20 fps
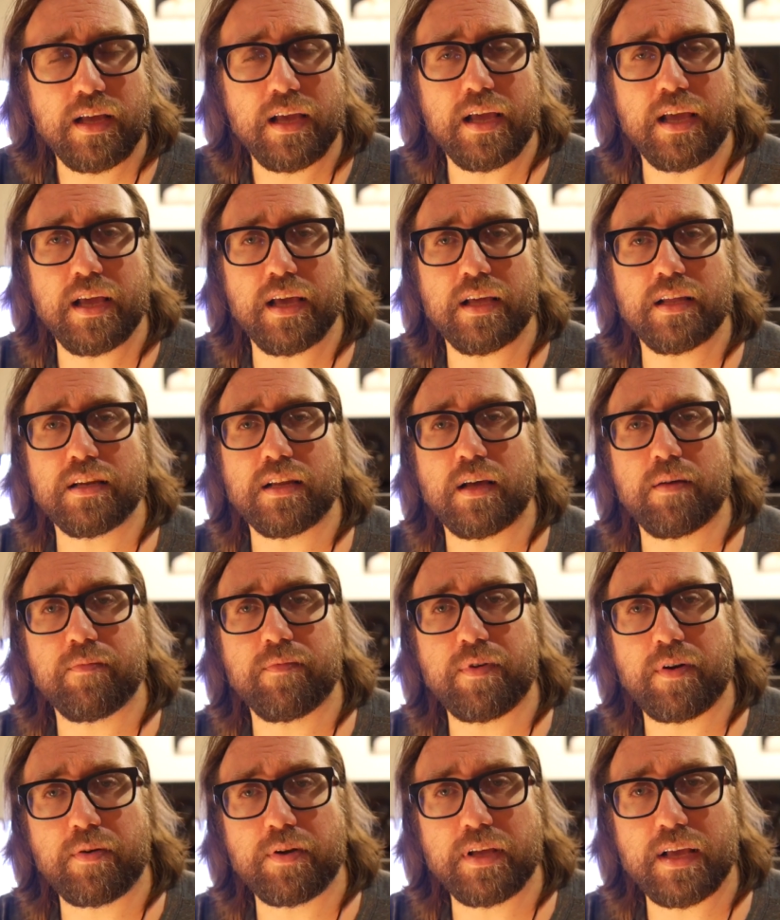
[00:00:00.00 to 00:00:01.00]
and I'm
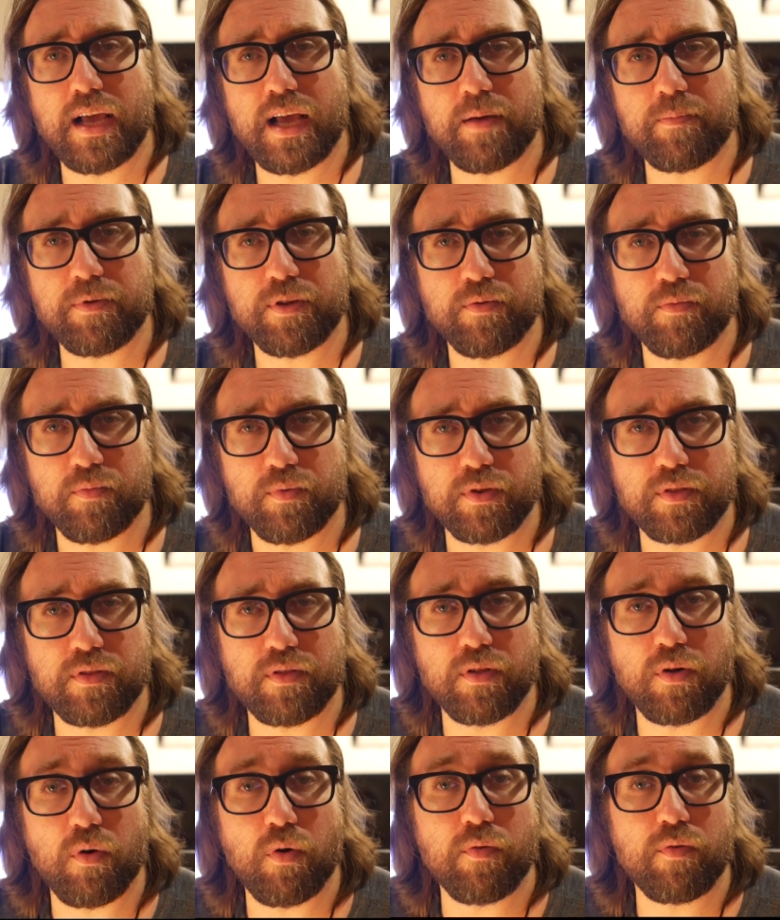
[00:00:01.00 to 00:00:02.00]
very happy with
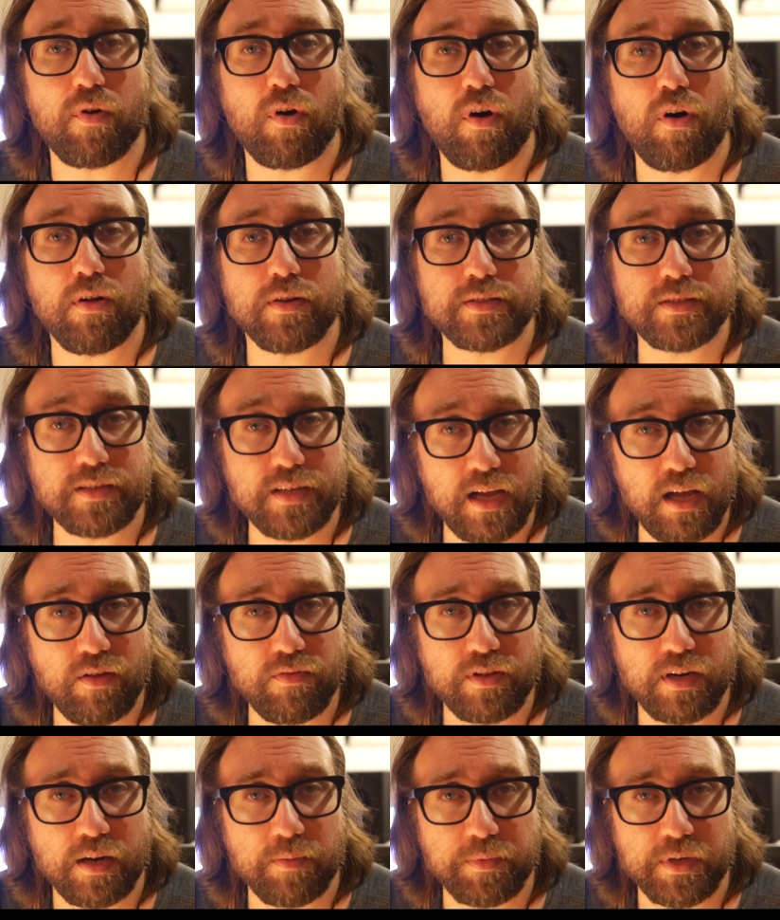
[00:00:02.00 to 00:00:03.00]
the overall
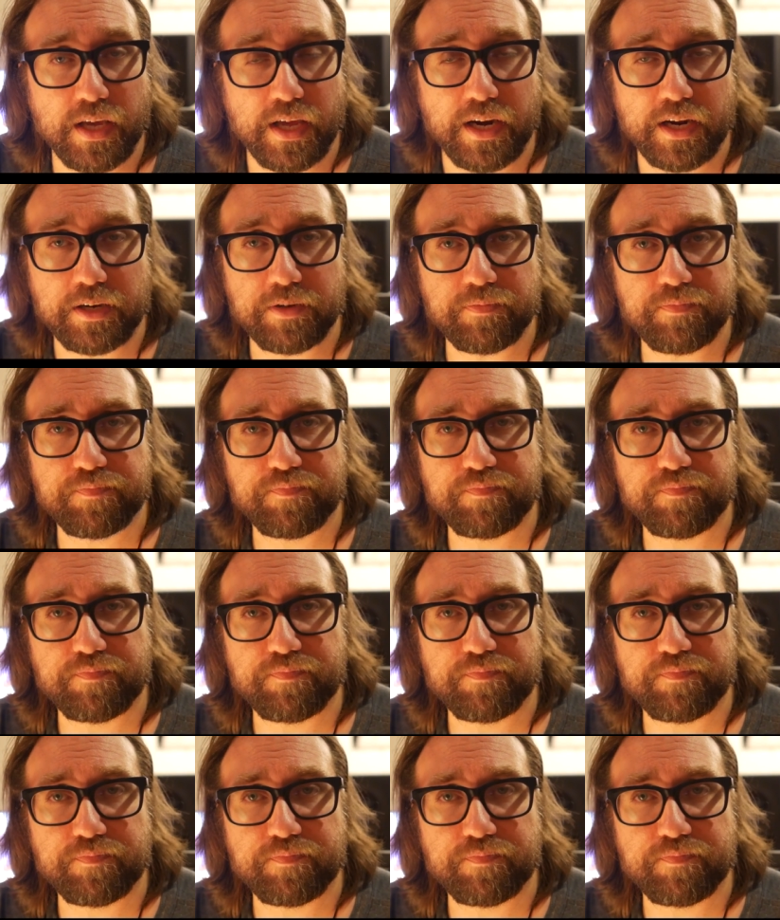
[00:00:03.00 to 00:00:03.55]
sound that I'm getting.